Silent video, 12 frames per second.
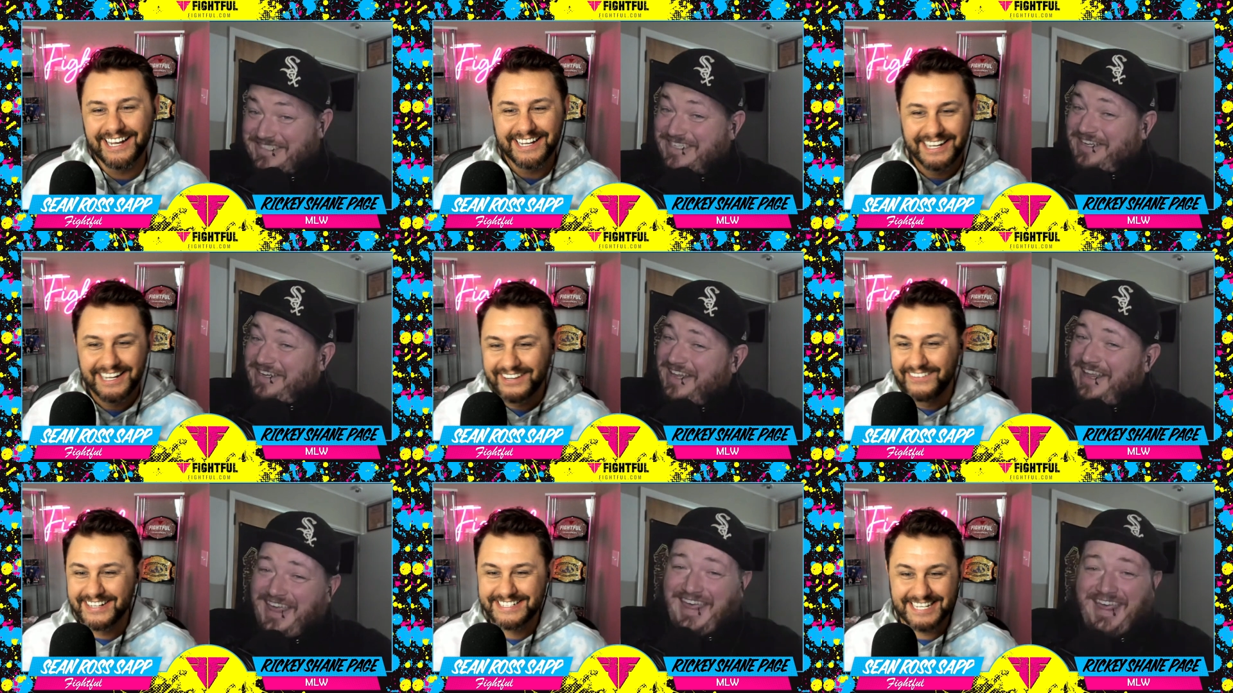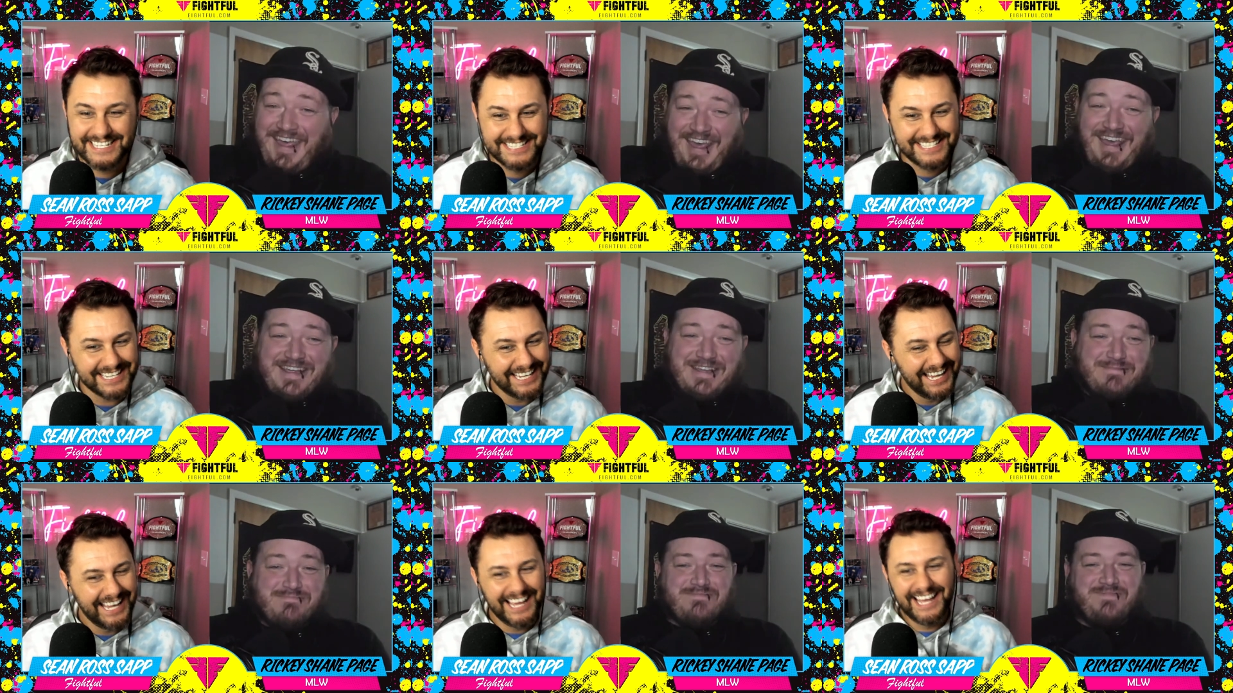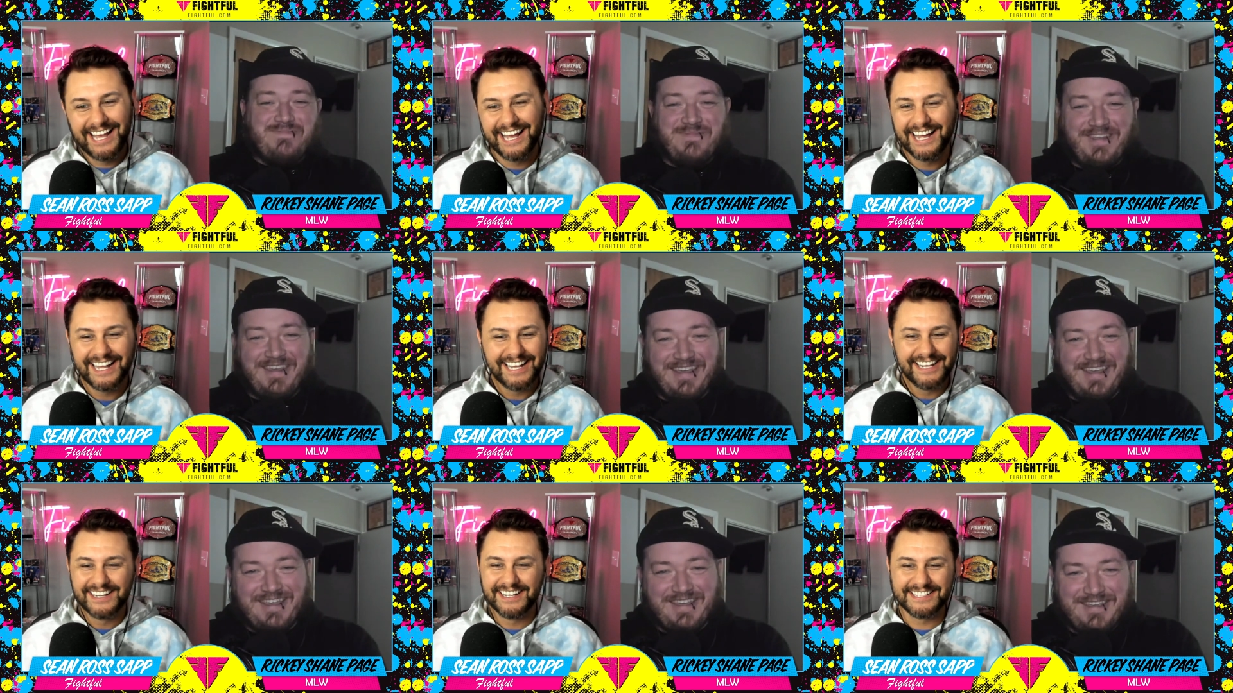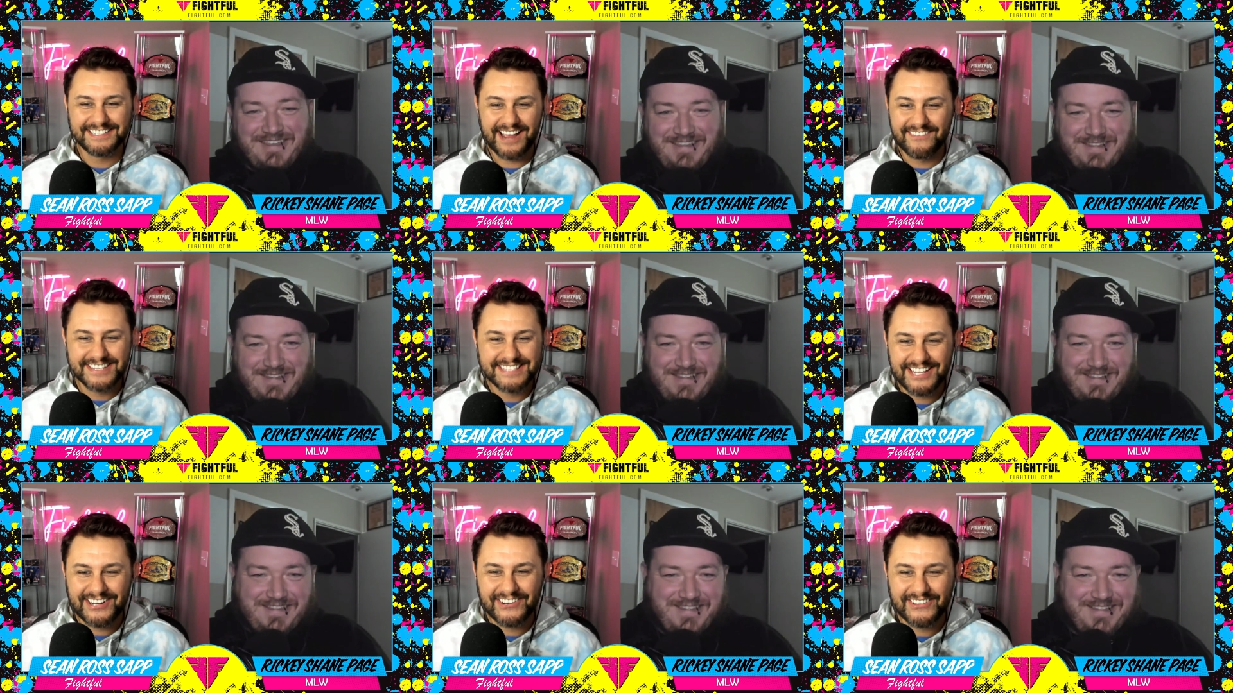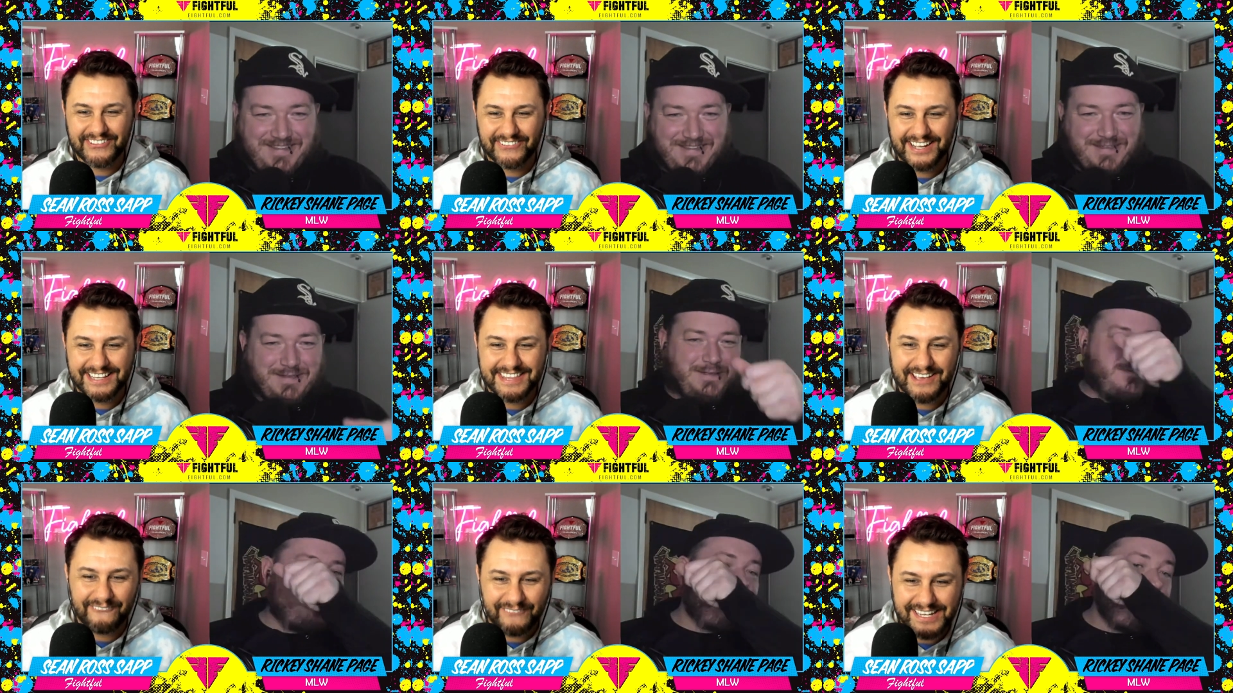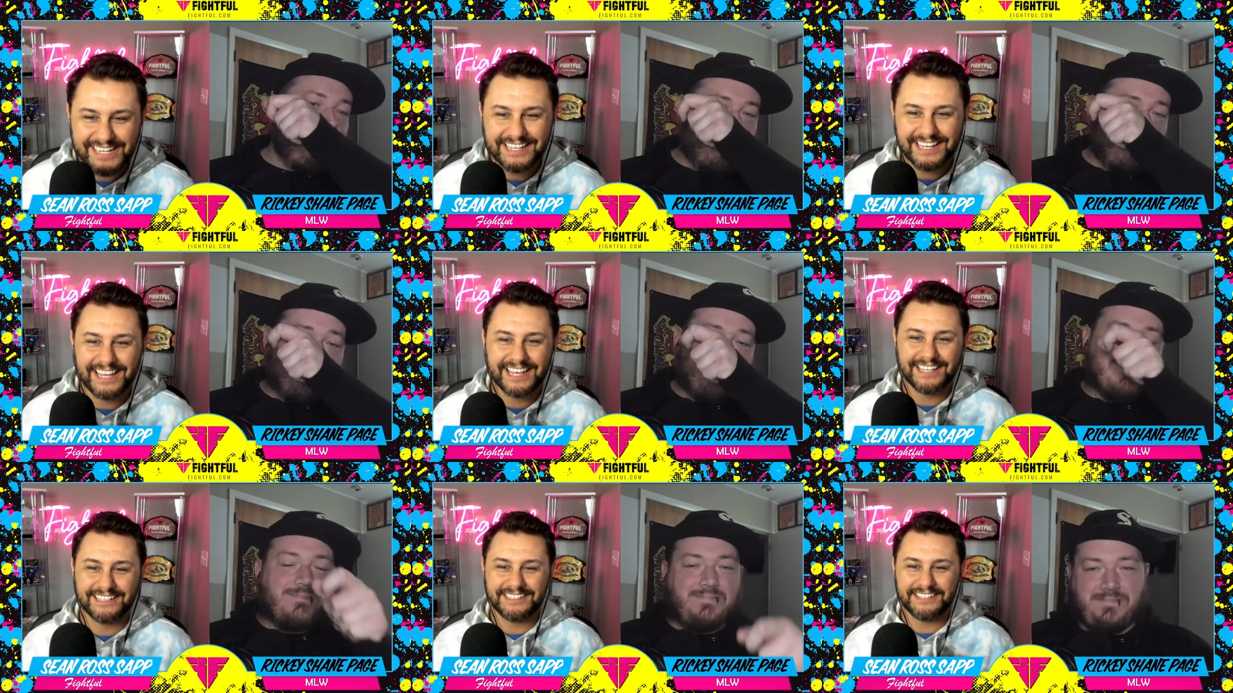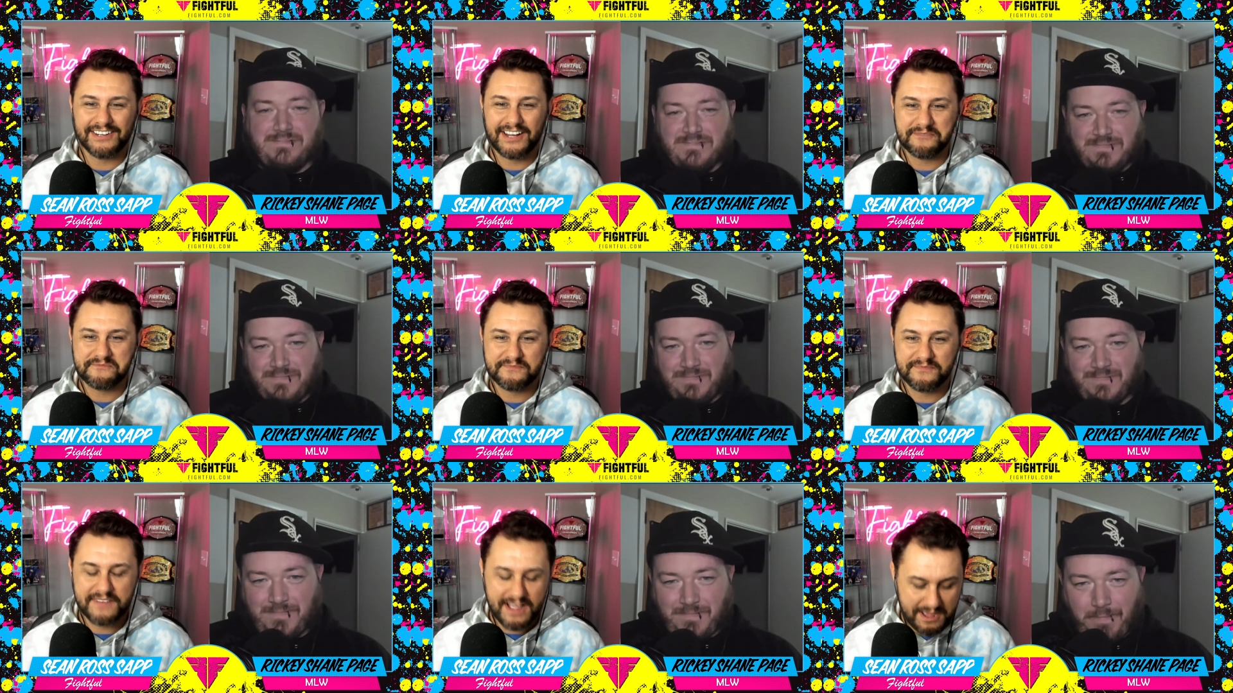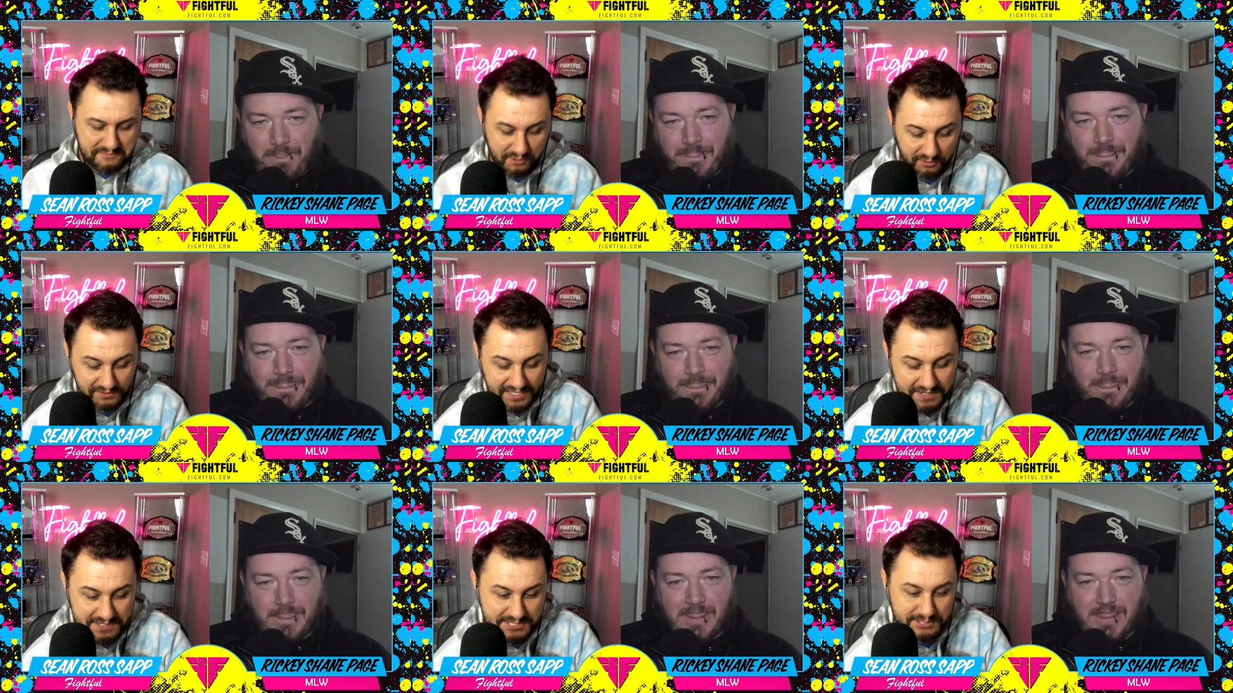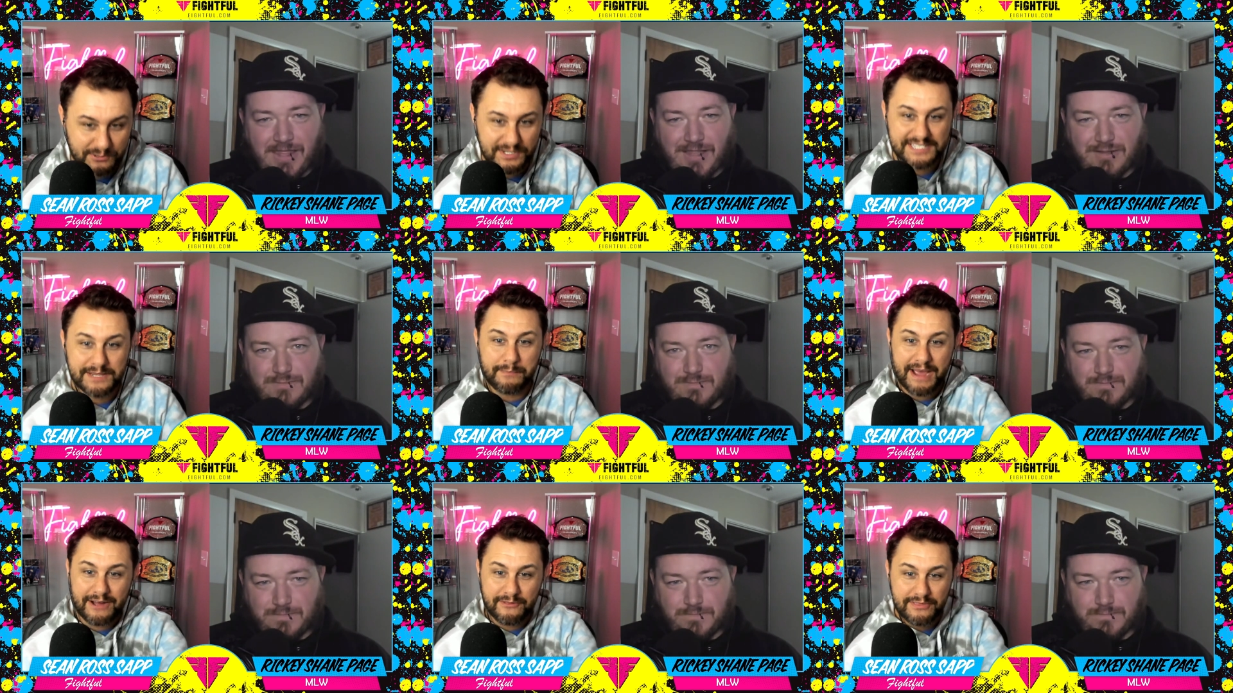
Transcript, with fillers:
Speaker 1: did. which is which I was there throughout that week, and you know I I broke a lot of the stories about